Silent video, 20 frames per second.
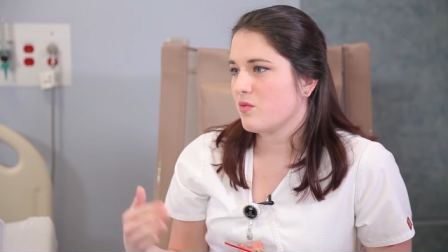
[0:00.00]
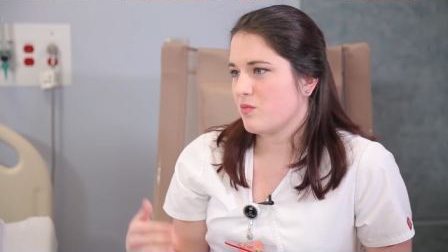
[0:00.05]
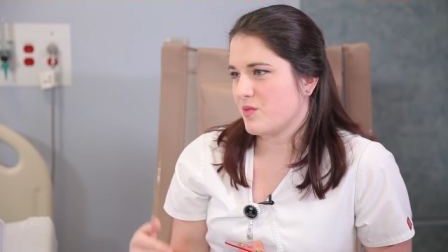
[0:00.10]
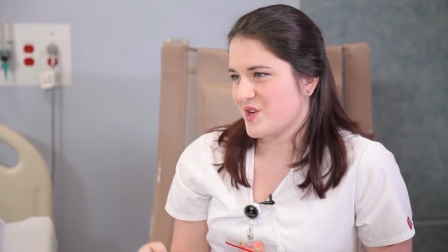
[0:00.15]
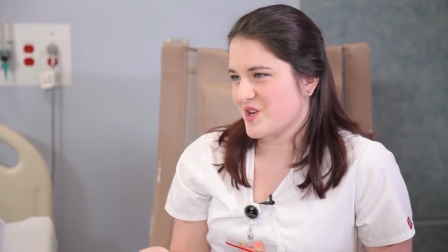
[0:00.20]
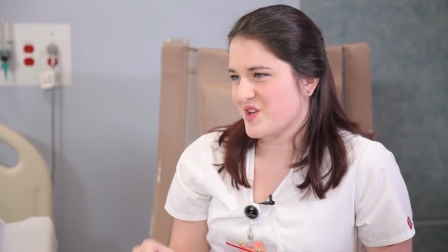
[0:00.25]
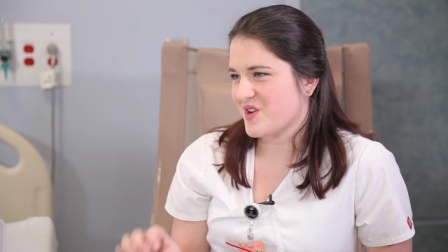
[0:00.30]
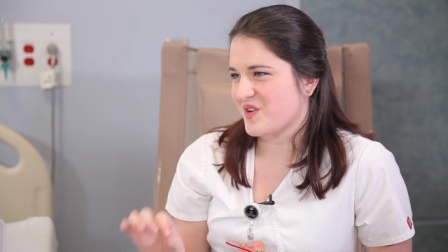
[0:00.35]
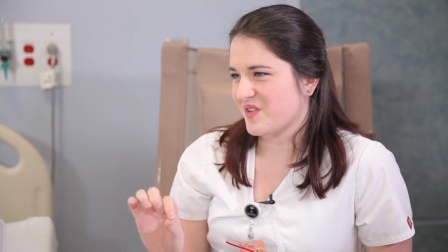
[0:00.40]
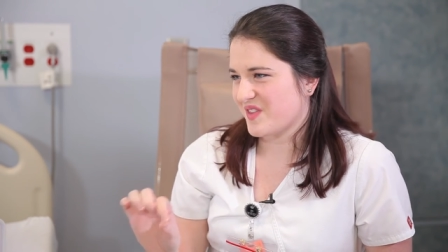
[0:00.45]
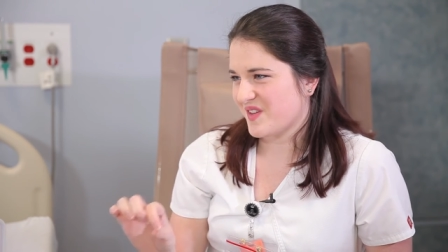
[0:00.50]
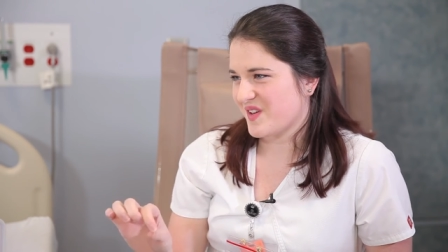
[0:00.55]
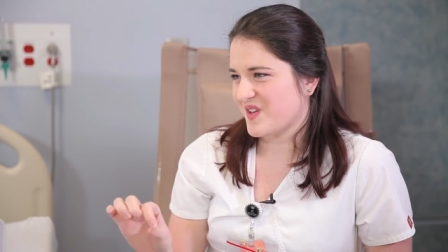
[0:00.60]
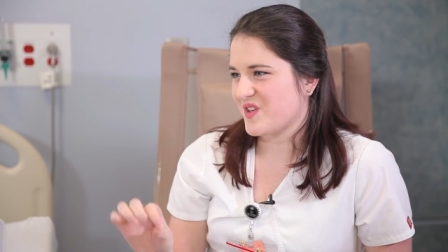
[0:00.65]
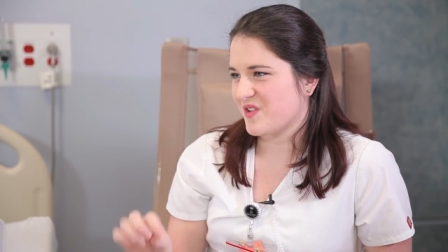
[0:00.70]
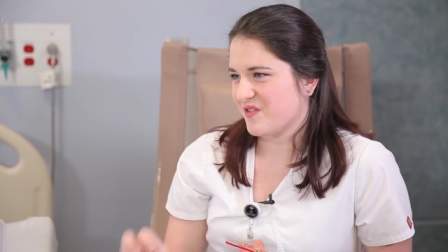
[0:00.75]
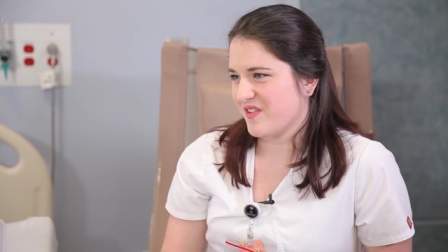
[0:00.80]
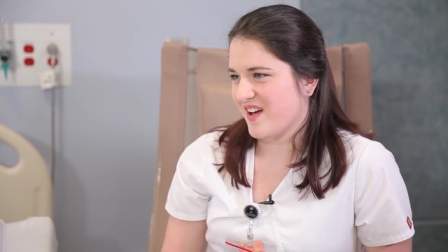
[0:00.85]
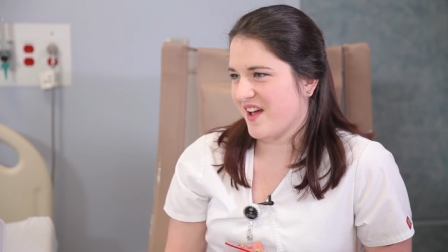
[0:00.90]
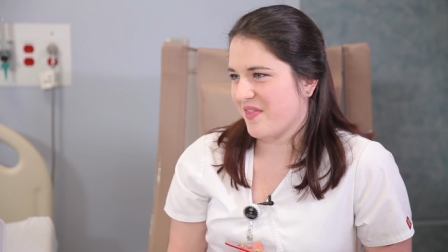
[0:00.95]
we know that
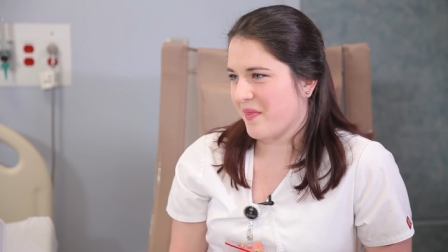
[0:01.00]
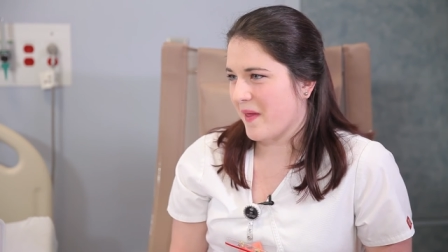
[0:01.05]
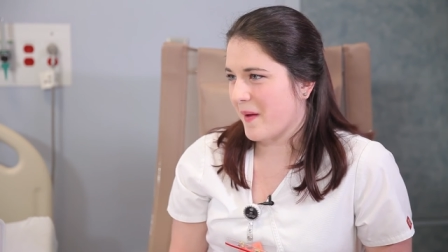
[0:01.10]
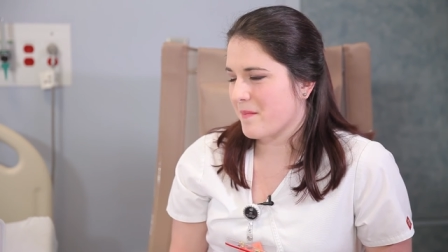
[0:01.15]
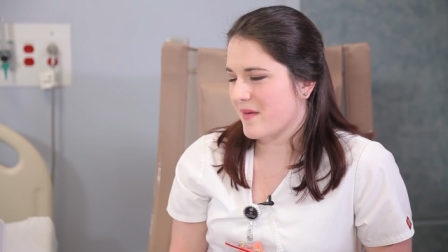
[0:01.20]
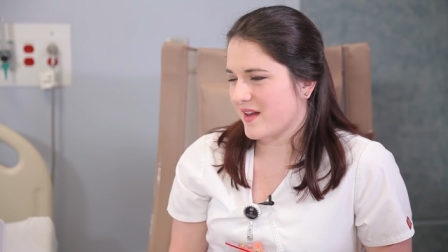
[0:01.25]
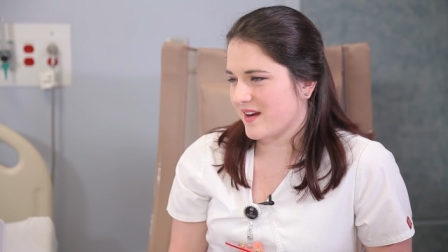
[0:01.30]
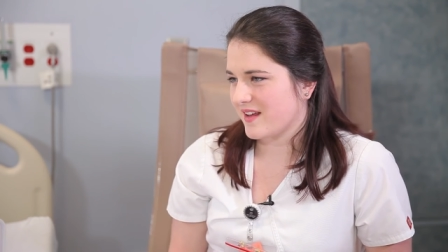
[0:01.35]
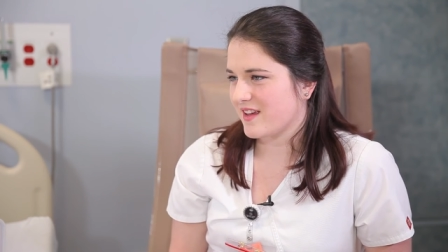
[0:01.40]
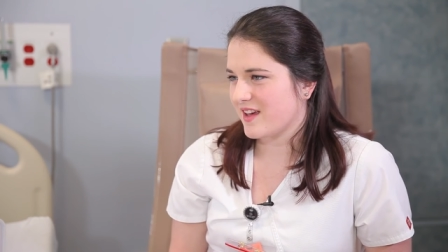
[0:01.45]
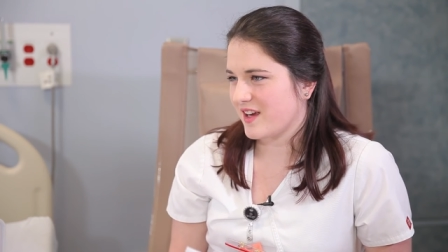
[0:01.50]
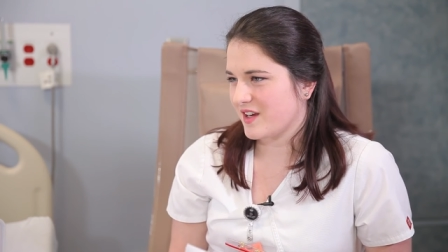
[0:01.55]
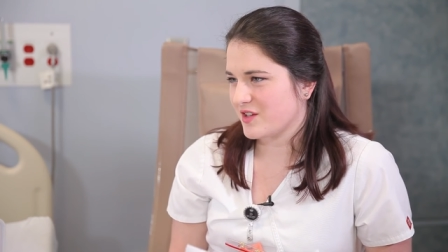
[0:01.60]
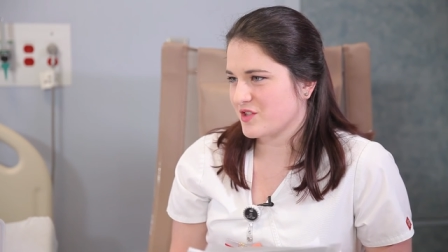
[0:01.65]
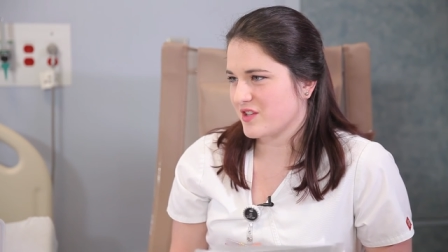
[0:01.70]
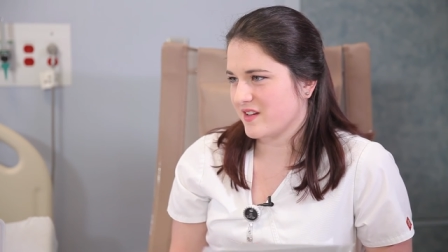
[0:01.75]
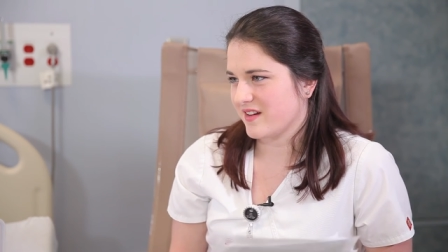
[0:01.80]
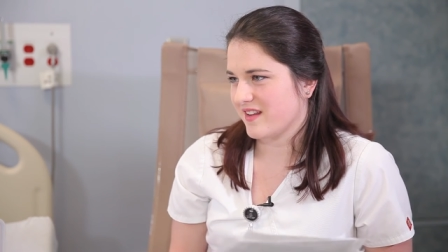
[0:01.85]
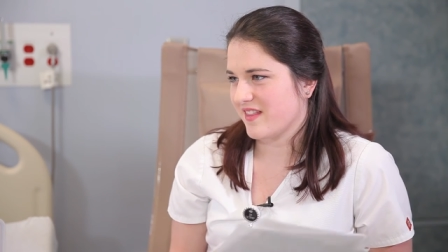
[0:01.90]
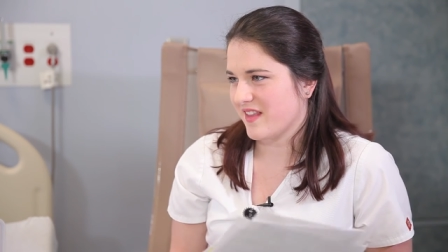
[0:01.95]
you've had that
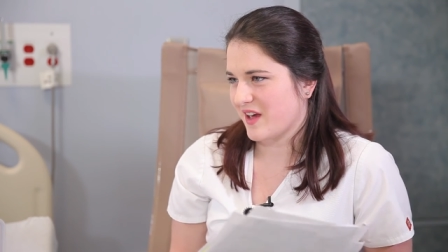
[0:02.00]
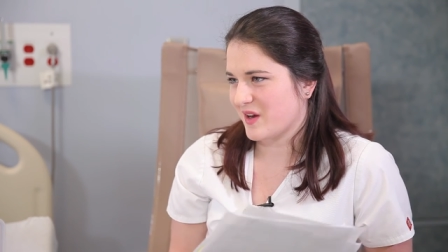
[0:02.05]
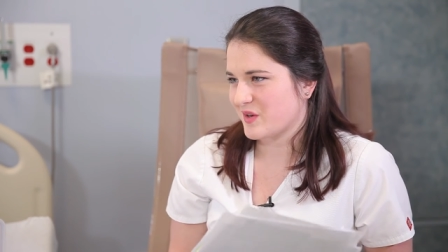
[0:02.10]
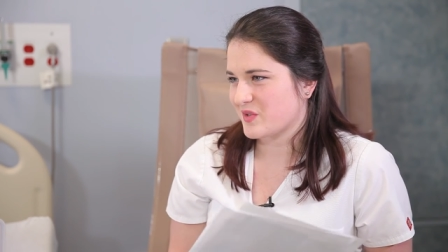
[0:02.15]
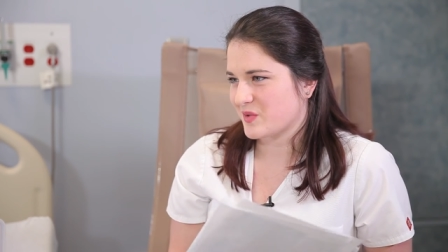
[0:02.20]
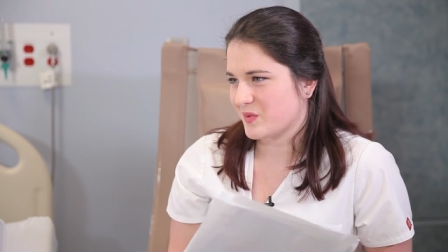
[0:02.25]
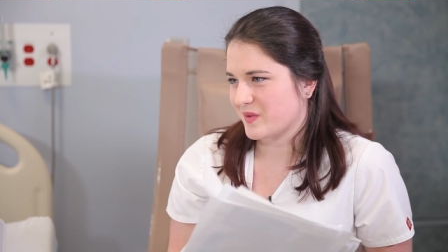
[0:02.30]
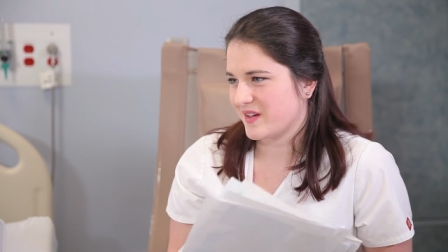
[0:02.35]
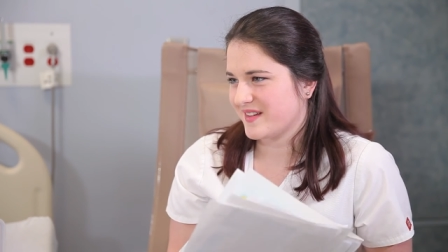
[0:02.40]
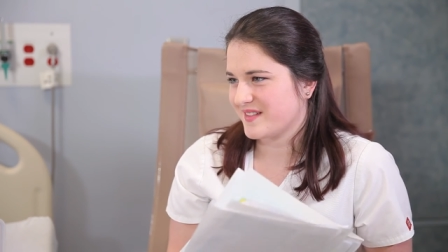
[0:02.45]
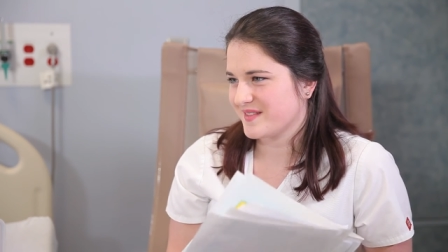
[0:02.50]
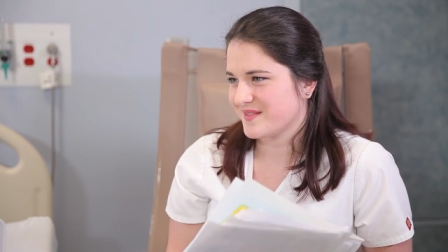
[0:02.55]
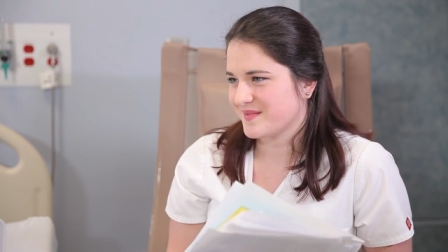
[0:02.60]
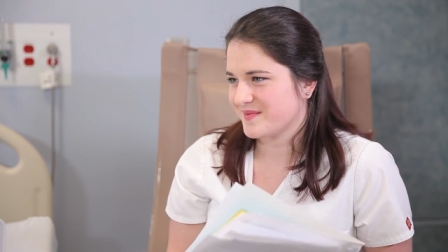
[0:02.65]
medication in that joint.